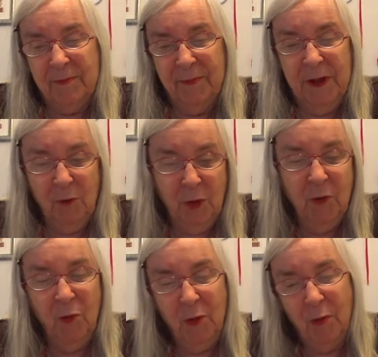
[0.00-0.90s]
Then
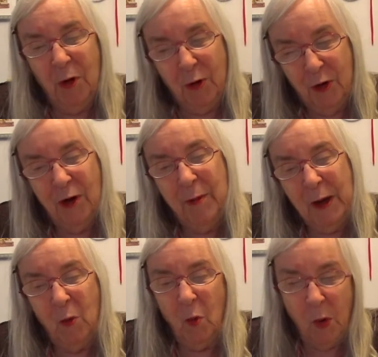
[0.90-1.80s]
when we were learning
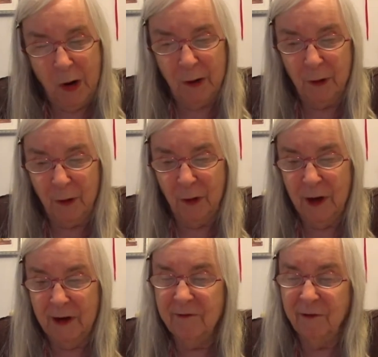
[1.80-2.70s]
about water
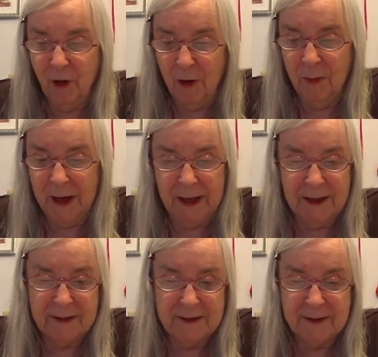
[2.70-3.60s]
and
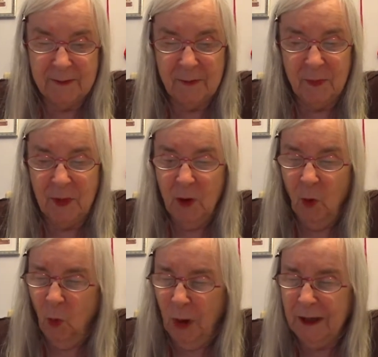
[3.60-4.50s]
farmlands,
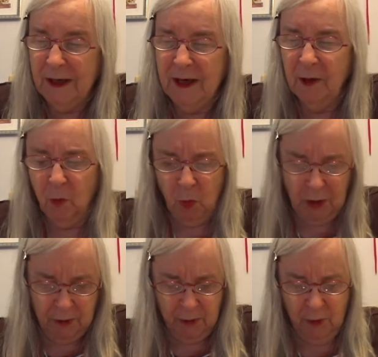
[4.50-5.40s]
one kid
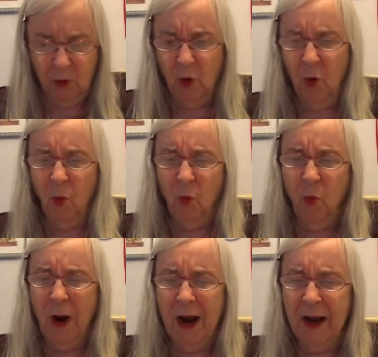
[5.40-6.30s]
wondered,
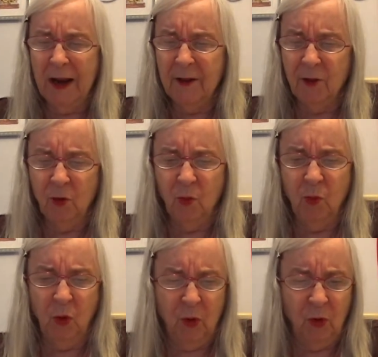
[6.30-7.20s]
why in the
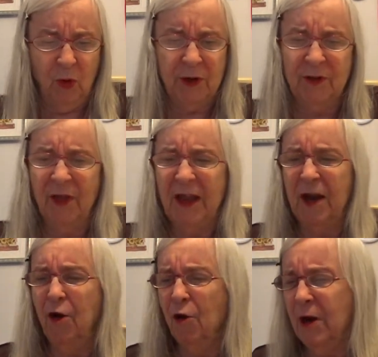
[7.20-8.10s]
world did they
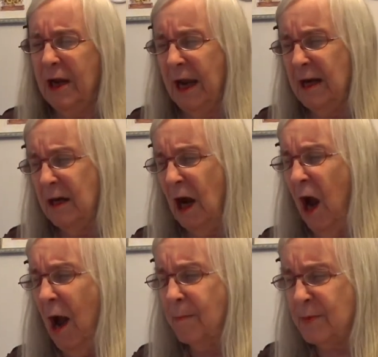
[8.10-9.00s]
irrigate
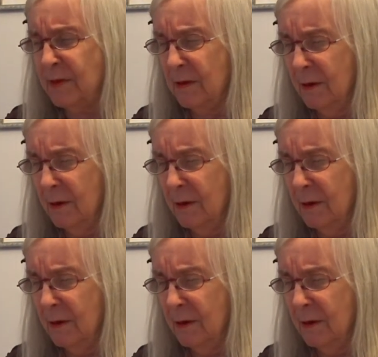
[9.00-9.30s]
copse?